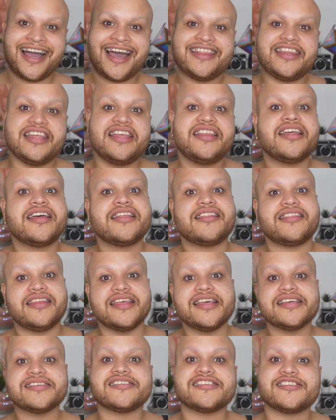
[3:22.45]
I think that
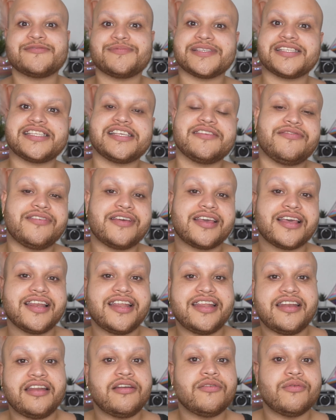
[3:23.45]
this specific
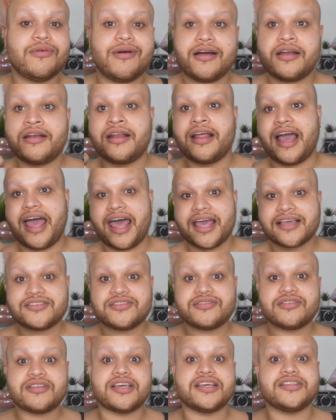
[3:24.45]
cleaning one,
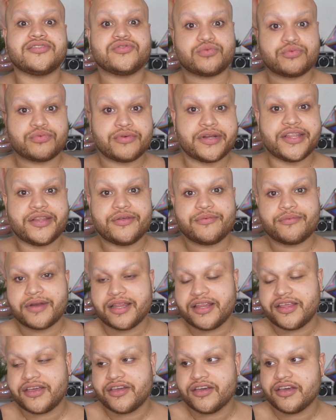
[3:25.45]
actually, it's really,
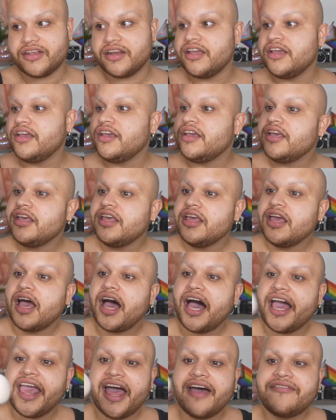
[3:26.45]
really good.
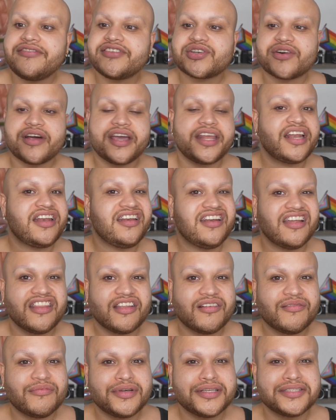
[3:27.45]
I have tried
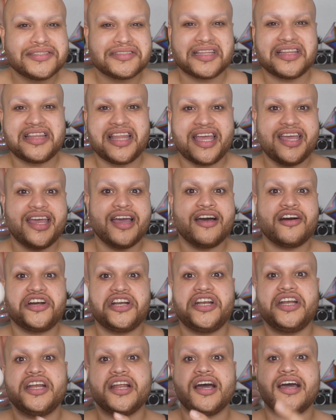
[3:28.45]
another ones and they are
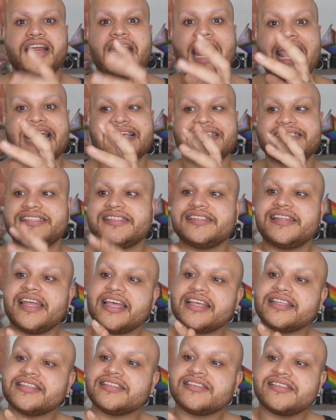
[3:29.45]
not as
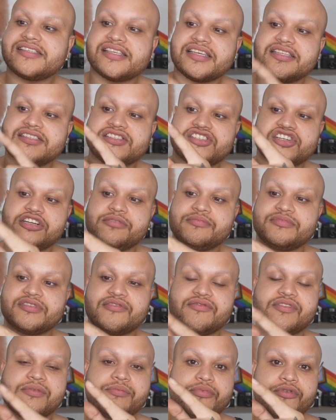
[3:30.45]
dense in terms
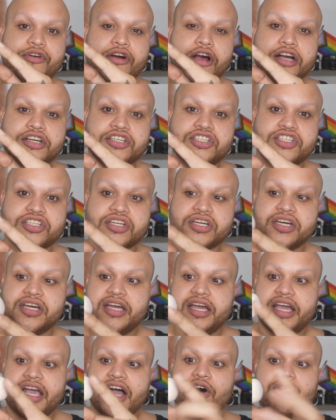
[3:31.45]
of the brush.
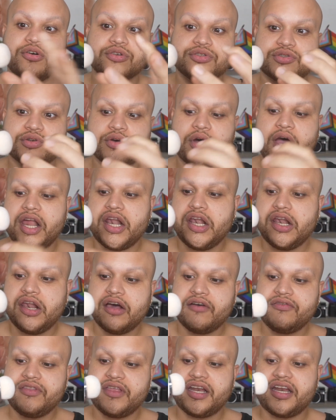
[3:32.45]
Also, I
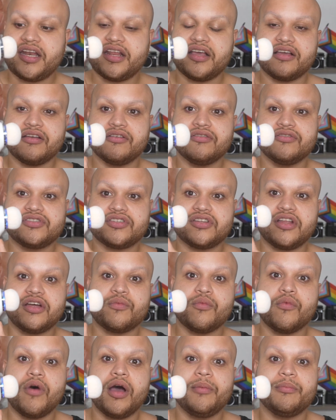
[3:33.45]
love that it includes
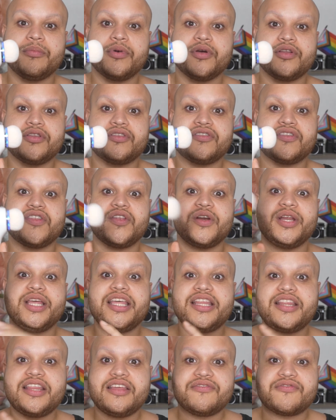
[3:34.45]
not one, but
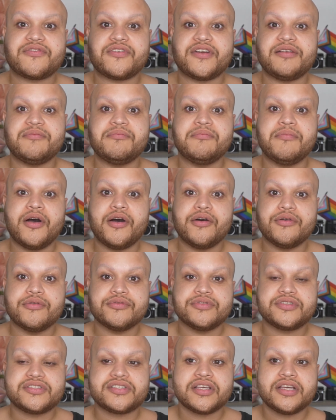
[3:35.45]
3 different
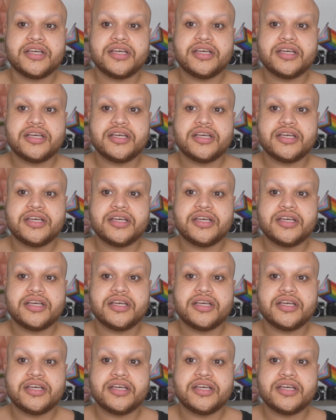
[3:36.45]
modes